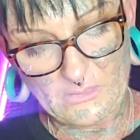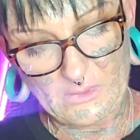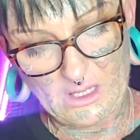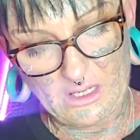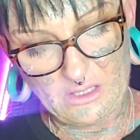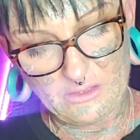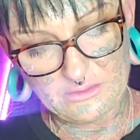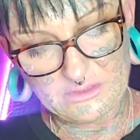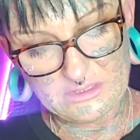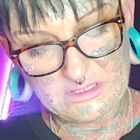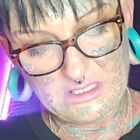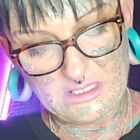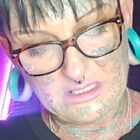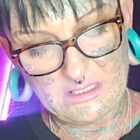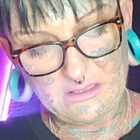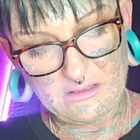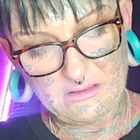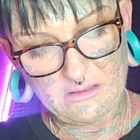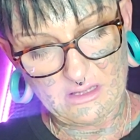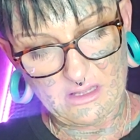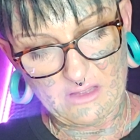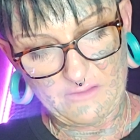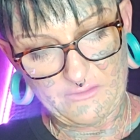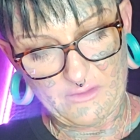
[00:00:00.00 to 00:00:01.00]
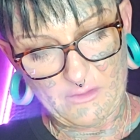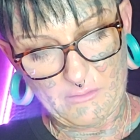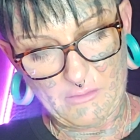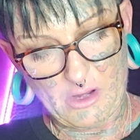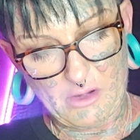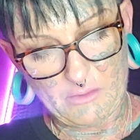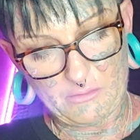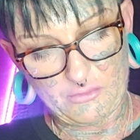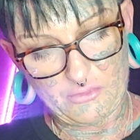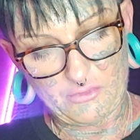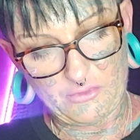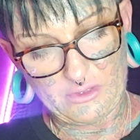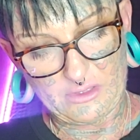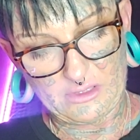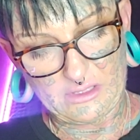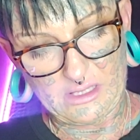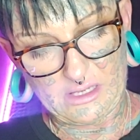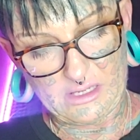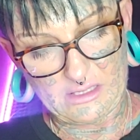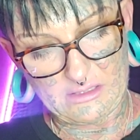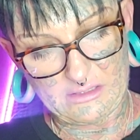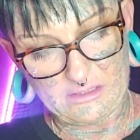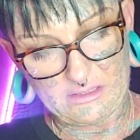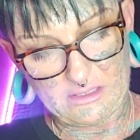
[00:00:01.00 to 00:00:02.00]
I'll see. If I'm up really
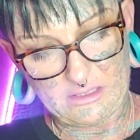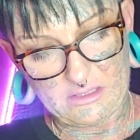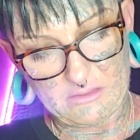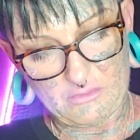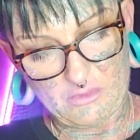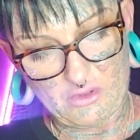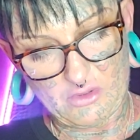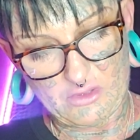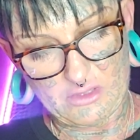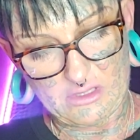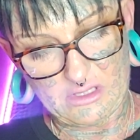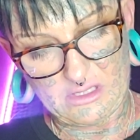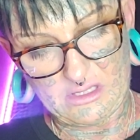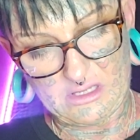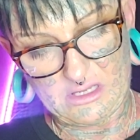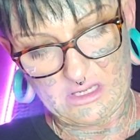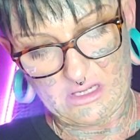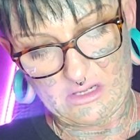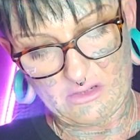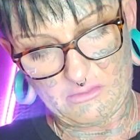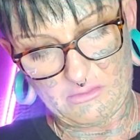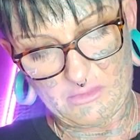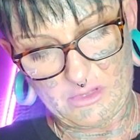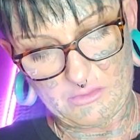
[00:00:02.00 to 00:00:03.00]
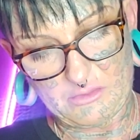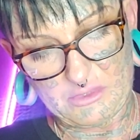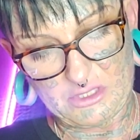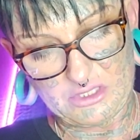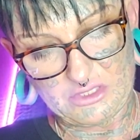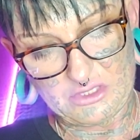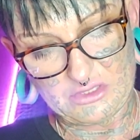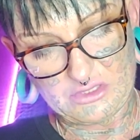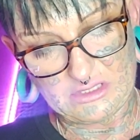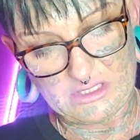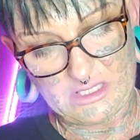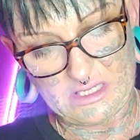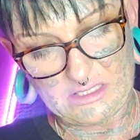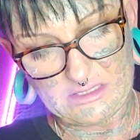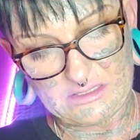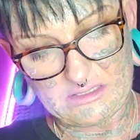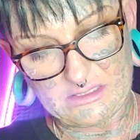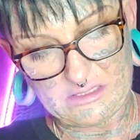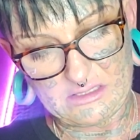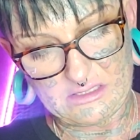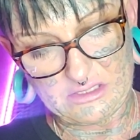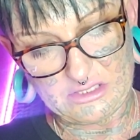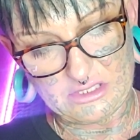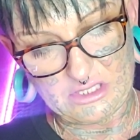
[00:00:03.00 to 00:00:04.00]
early in the morning, then I'll maybe just head
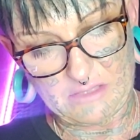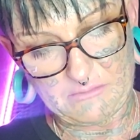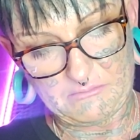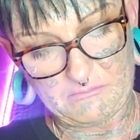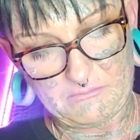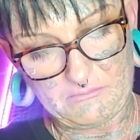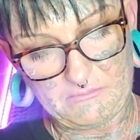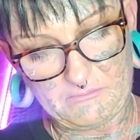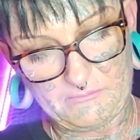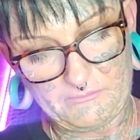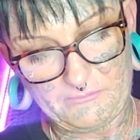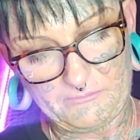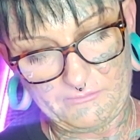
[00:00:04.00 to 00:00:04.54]
to the gym